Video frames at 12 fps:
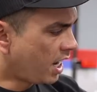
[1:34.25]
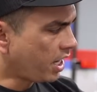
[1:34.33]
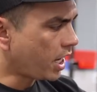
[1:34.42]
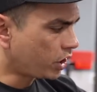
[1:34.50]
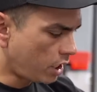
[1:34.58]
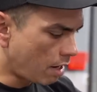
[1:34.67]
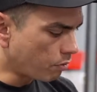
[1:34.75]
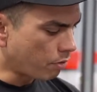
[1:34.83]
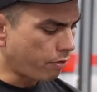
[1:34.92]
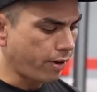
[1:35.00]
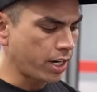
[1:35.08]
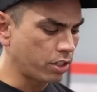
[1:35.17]
you actually have to
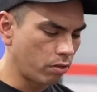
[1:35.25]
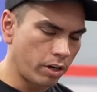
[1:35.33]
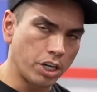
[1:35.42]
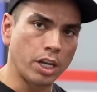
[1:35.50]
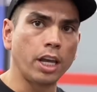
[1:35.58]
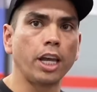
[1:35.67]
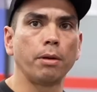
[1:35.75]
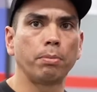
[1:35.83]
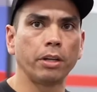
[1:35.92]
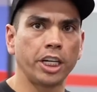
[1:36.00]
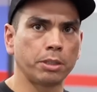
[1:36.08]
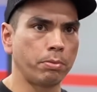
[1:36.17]
factor in your hand
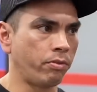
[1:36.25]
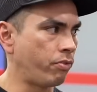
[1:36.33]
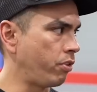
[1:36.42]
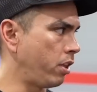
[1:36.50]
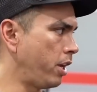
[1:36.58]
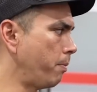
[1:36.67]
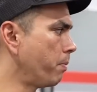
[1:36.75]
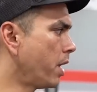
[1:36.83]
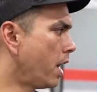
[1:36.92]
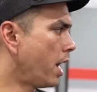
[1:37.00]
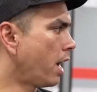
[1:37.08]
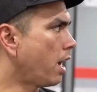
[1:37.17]
placement for them.
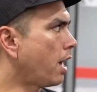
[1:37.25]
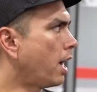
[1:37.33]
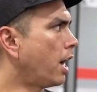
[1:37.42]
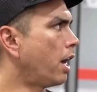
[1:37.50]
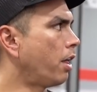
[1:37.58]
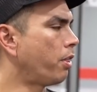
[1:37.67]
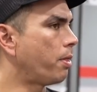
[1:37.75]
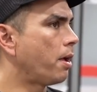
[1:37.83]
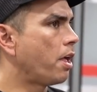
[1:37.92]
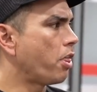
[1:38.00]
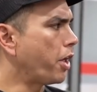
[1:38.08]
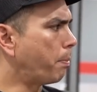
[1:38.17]

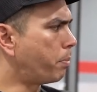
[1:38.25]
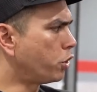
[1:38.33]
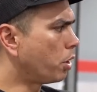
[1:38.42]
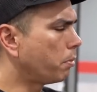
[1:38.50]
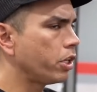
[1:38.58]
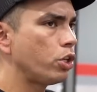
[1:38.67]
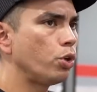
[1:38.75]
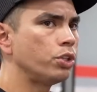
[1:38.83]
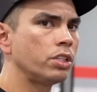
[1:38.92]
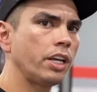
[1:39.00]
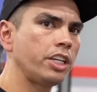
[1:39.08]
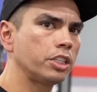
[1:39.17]
They predominantly
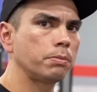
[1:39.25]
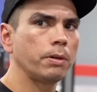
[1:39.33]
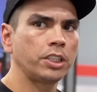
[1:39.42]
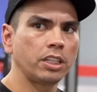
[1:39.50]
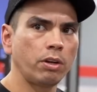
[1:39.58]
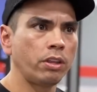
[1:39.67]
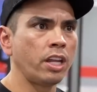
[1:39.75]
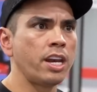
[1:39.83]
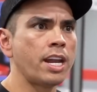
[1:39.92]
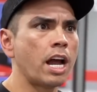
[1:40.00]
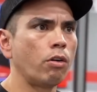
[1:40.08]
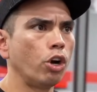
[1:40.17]
use these, especially in the
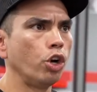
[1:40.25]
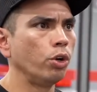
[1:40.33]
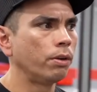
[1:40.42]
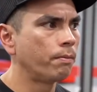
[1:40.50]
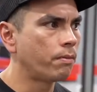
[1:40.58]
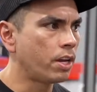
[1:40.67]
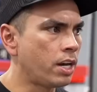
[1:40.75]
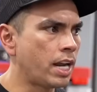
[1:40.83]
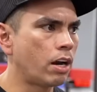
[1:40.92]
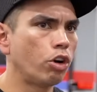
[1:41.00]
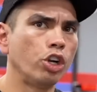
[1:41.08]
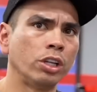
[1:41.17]

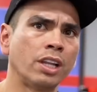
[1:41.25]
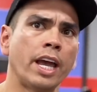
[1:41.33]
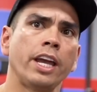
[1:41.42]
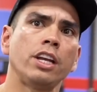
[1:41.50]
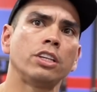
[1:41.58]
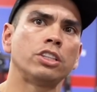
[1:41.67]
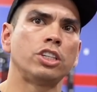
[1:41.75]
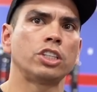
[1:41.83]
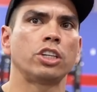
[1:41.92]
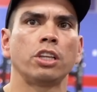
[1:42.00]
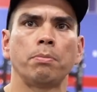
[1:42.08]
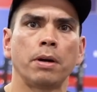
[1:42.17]
narrow lanes, just
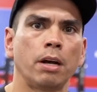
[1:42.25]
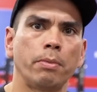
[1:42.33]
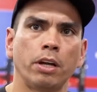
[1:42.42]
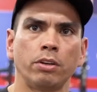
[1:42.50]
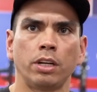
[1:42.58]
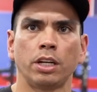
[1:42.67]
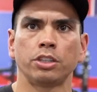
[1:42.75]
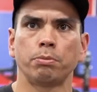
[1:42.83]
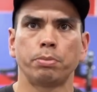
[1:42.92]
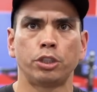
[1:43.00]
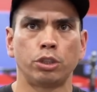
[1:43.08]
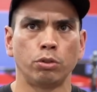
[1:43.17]
so the barbell doesn't
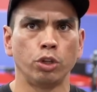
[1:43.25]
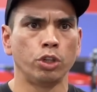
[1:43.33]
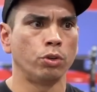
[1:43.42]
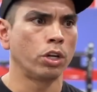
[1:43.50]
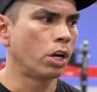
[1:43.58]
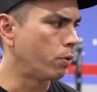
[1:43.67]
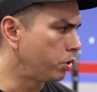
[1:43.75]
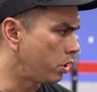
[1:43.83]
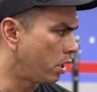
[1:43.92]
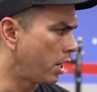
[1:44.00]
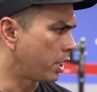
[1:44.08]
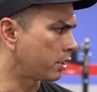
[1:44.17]
protrude or go into
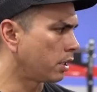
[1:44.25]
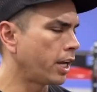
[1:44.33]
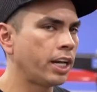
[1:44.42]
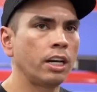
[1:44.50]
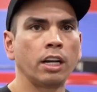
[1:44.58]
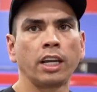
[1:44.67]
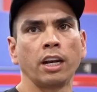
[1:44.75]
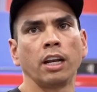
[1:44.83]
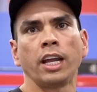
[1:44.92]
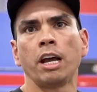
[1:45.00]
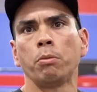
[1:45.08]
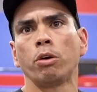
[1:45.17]
the next lane, and it can
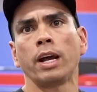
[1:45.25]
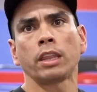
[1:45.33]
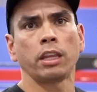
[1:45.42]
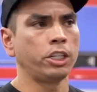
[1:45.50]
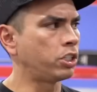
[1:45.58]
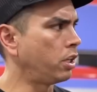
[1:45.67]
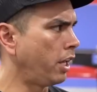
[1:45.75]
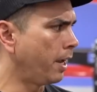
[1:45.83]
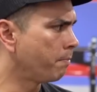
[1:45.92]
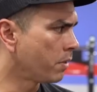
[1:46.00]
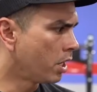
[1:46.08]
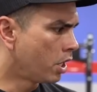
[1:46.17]
allow more athletes in there.
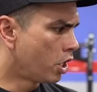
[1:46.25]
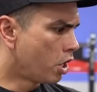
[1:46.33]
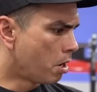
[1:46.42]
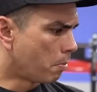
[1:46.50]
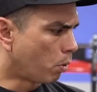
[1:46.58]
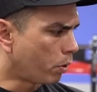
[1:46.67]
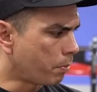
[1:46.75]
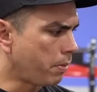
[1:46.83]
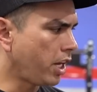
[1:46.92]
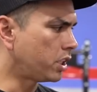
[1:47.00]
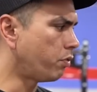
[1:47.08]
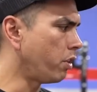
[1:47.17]
But what it
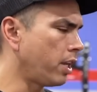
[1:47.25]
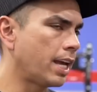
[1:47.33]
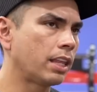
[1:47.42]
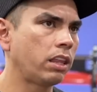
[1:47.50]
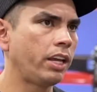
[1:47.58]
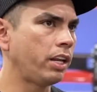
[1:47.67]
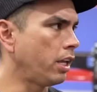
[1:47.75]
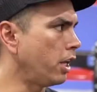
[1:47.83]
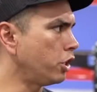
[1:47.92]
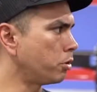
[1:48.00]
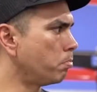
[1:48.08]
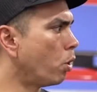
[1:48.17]
means for the athlete
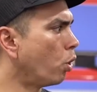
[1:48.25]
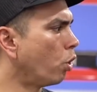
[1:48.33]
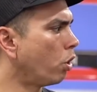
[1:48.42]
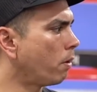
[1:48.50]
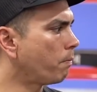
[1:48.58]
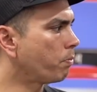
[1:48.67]
is more